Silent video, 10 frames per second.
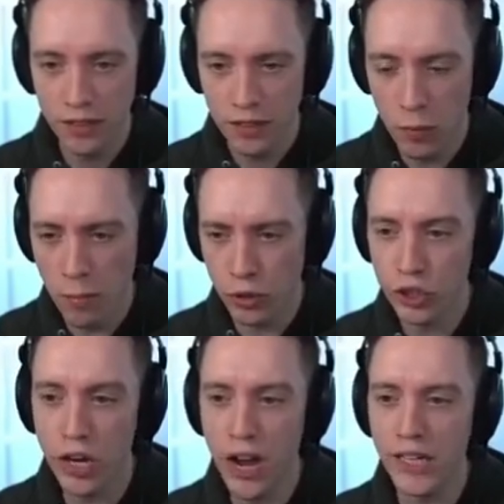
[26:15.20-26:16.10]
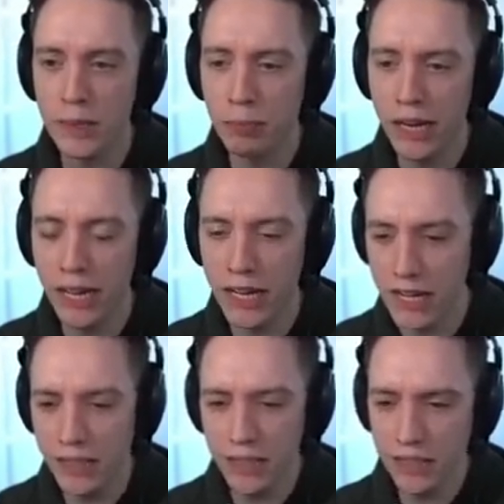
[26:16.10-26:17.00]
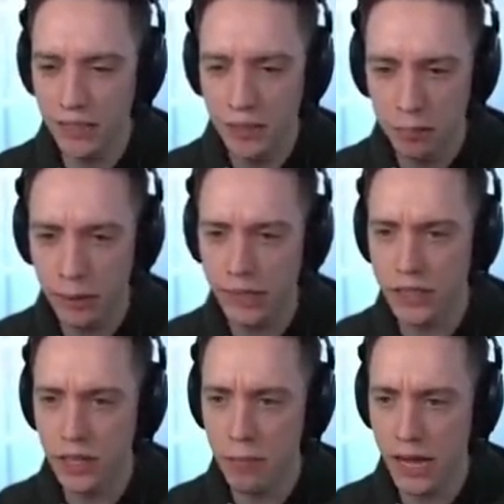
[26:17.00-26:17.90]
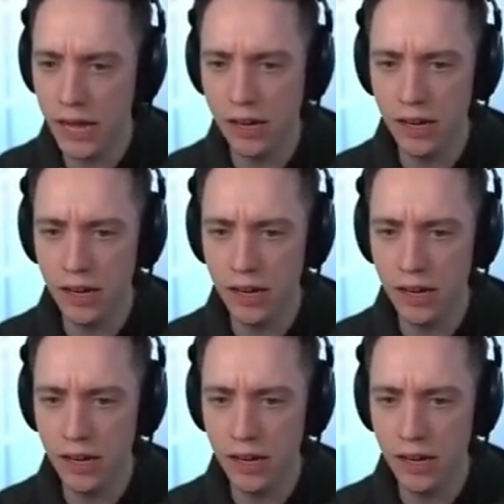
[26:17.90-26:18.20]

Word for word: One more shiny, please, Ballista Man.